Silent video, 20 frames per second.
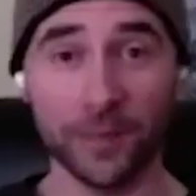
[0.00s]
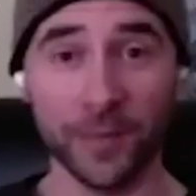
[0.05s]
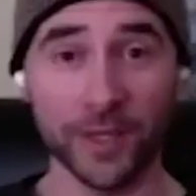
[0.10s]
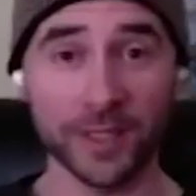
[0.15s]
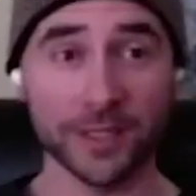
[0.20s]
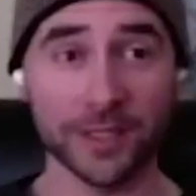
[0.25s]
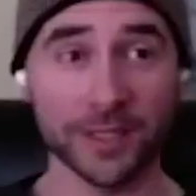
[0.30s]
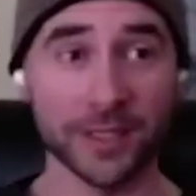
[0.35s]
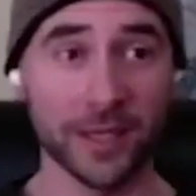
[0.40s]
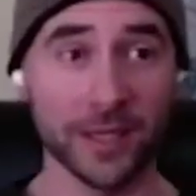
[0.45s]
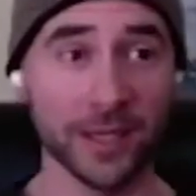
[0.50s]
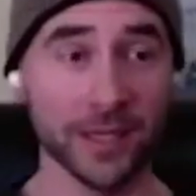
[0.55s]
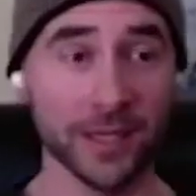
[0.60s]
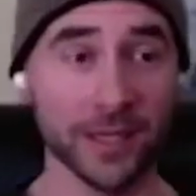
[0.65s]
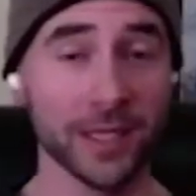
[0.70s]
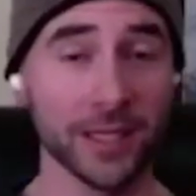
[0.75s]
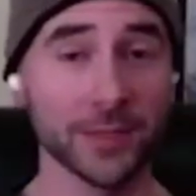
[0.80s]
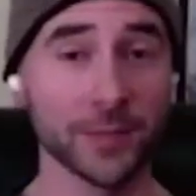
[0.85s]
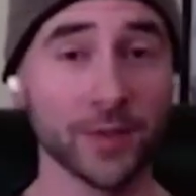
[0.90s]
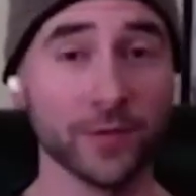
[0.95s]
biggest
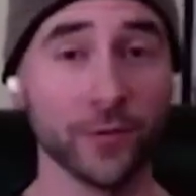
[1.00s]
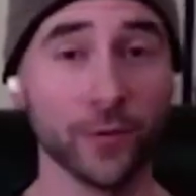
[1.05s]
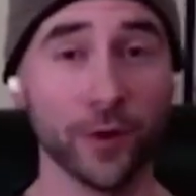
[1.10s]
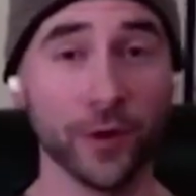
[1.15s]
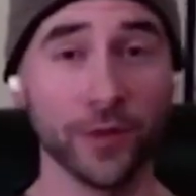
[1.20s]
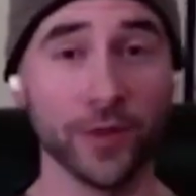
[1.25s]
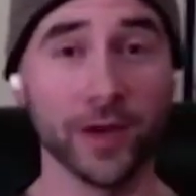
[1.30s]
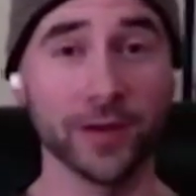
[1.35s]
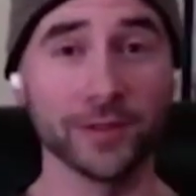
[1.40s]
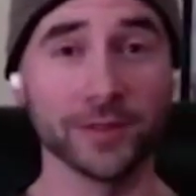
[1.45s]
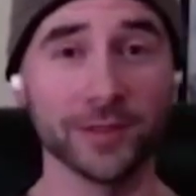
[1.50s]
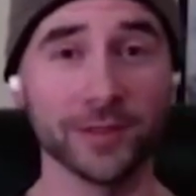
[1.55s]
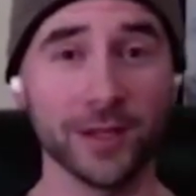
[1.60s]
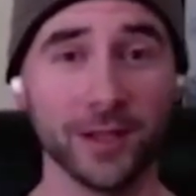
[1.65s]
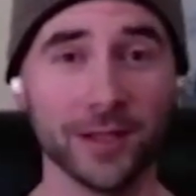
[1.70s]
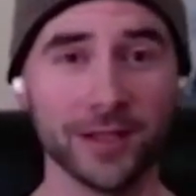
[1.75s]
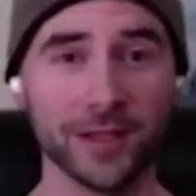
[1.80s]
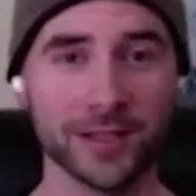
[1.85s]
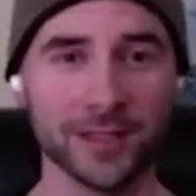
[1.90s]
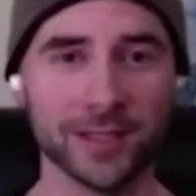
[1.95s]
day has been forty thousand
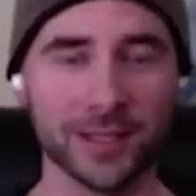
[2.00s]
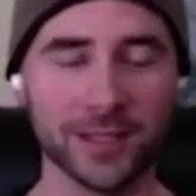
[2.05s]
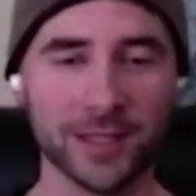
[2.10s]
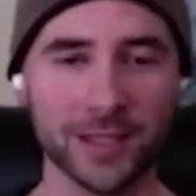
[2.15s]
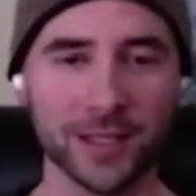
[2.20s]
dollars.